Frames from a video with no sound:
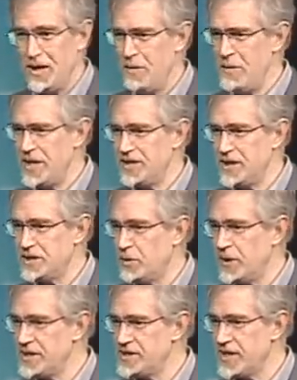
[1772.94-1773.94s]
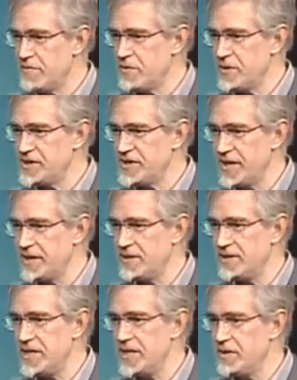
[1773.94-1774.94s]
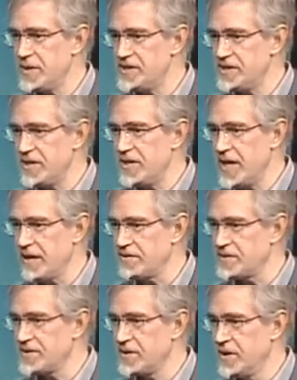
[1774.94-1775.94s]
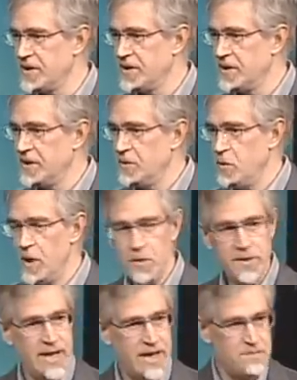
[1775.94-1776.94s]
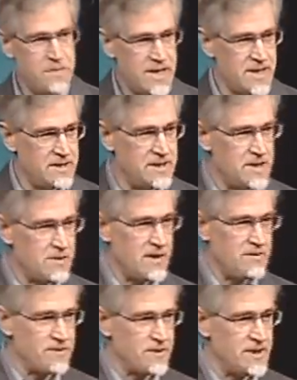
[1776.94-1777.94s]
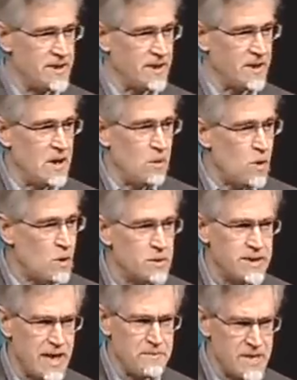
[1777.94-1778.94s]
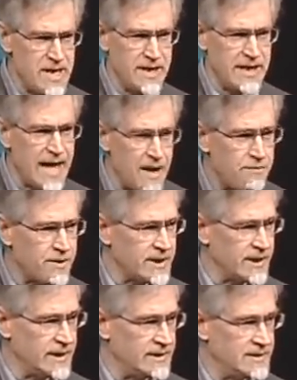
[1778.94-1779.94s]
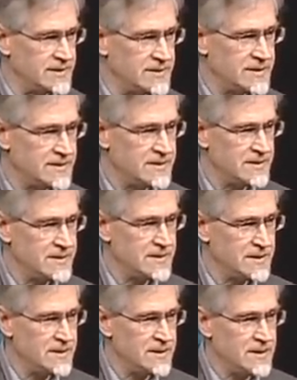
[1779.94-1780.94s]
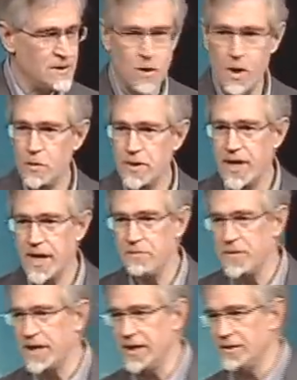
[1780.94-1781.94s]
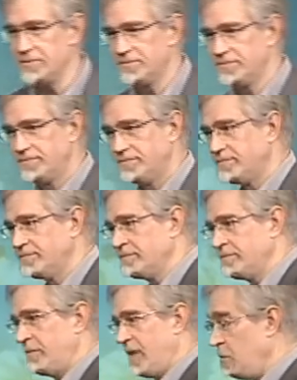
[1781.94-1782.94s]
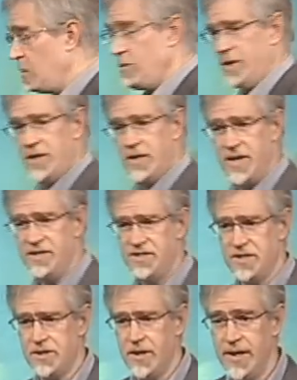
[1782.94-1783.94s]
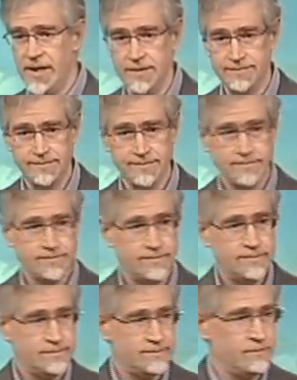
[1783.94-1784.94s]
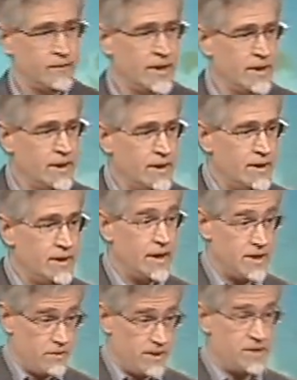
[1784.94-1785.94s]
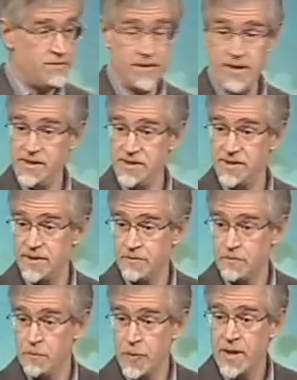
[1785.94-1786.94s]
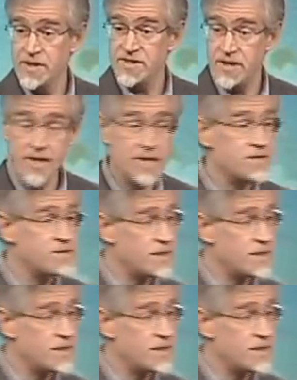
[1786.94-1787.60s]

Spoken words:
Imagine a 27% decrease in deaths. What would that mean year after year? What would that mean in Africa? What would that mean? And what would it cost to try it? Now, you ready for this? Study at